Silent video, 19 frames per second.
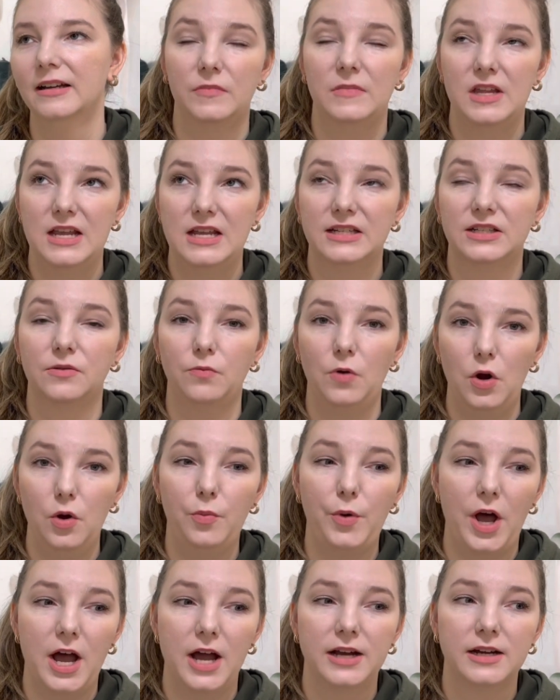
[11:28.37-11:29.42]
He is a
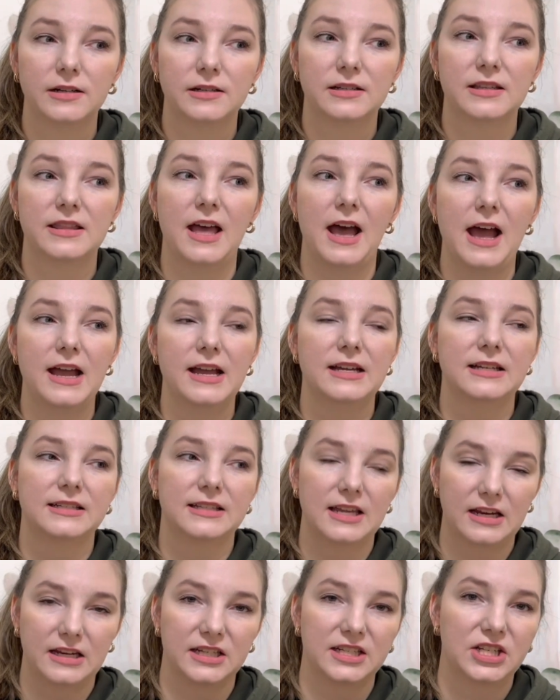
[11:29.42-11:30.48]
robot that is
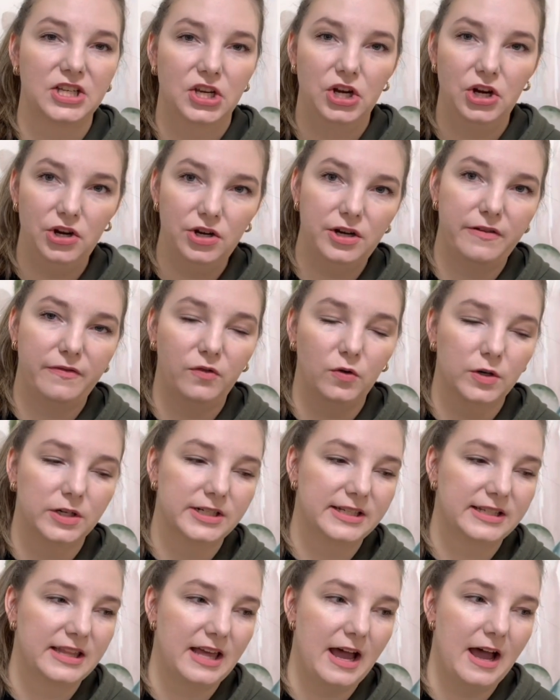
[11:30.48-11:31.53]
like a security
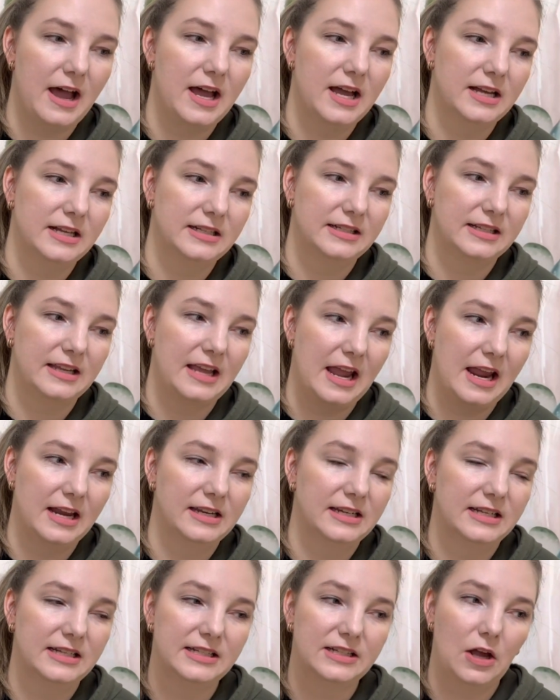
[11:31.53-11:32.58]
force that has
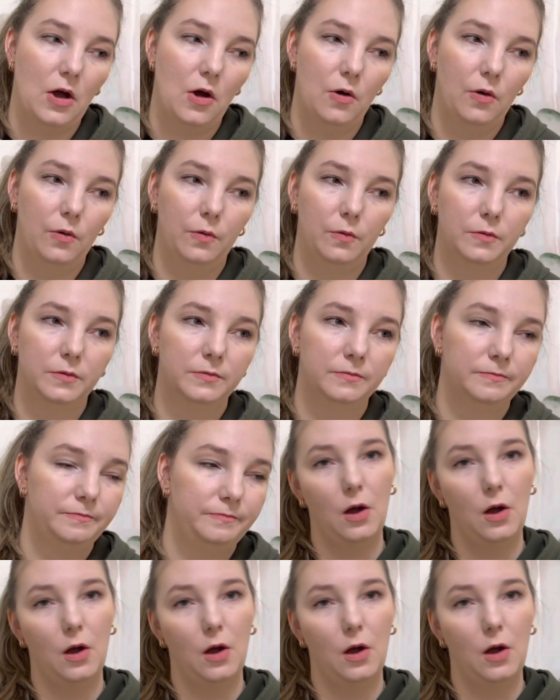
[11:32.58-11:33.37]
gained his own